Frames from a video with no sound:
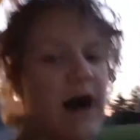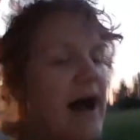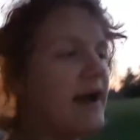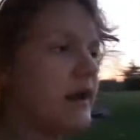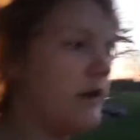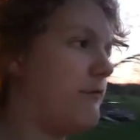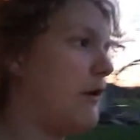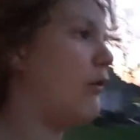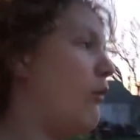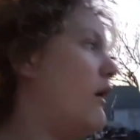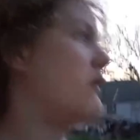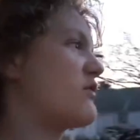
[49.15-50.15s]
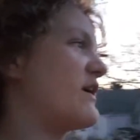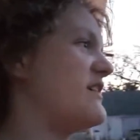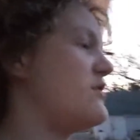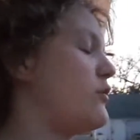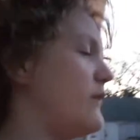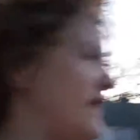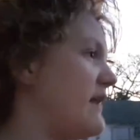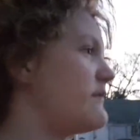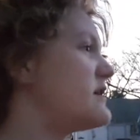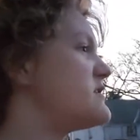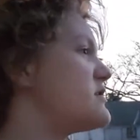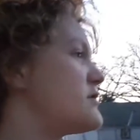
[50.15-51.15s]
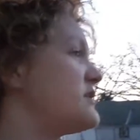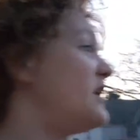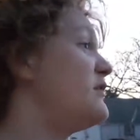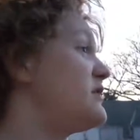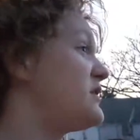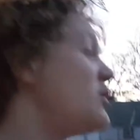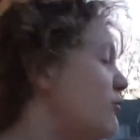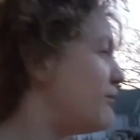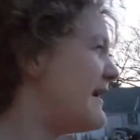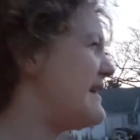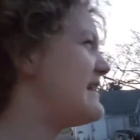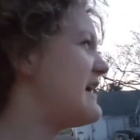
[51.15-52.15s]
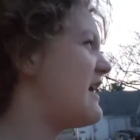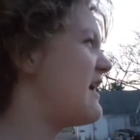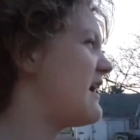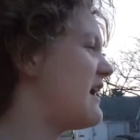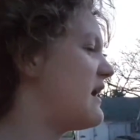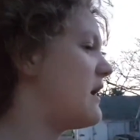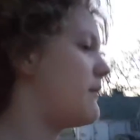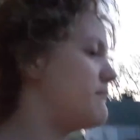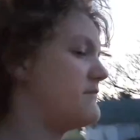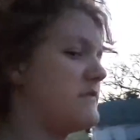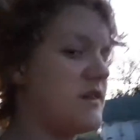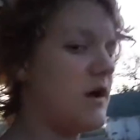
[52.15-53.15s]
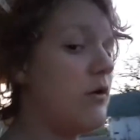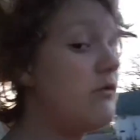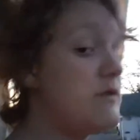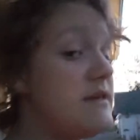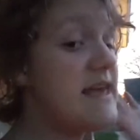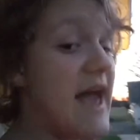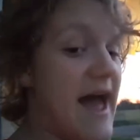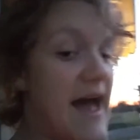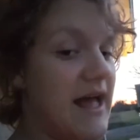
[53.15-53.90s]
I'm gonna throw water at you, Quentin, because you're so stupid. So, yeah.